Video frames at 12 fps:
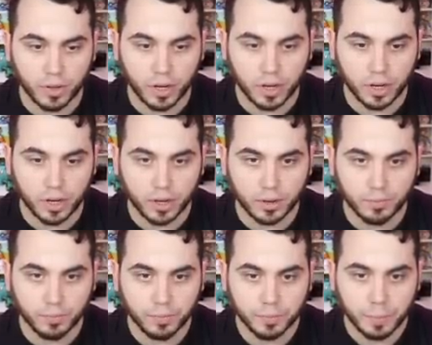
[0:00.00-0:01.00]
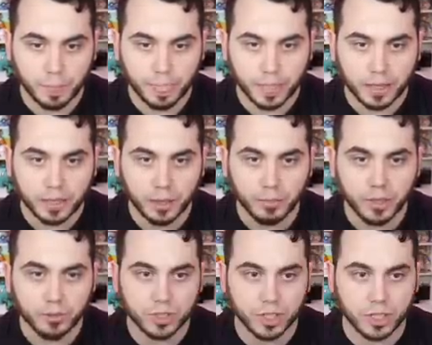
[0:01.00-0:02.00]
Um, Let me
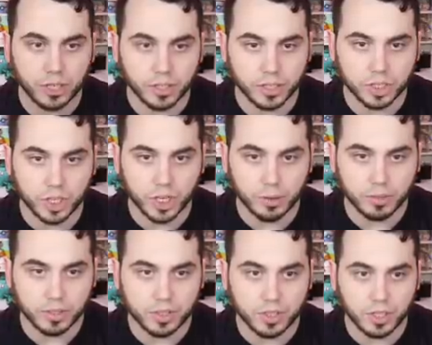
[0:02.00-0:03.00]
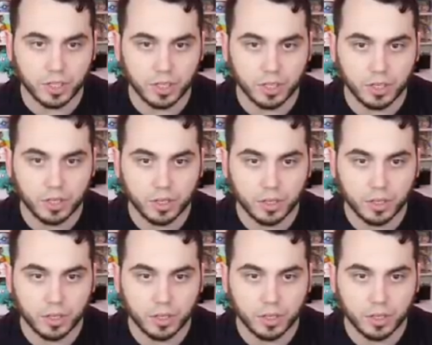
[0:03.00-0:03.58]
use a healing jam and see...